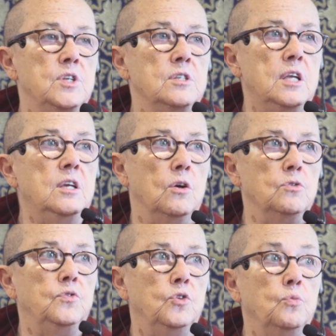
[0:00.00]
which is
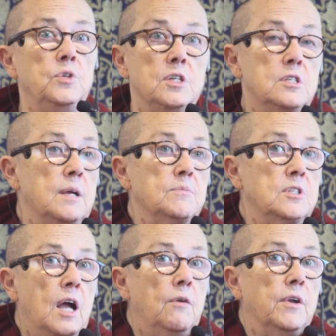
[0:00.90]
ego's view, which is
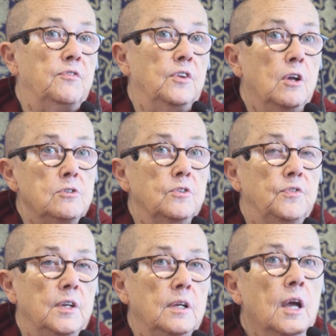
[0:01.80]
samsaric
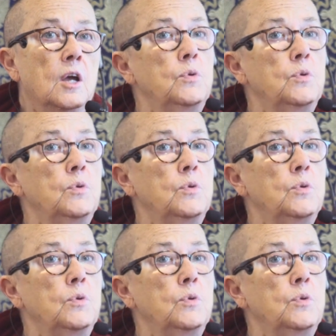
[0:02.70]
philosophy,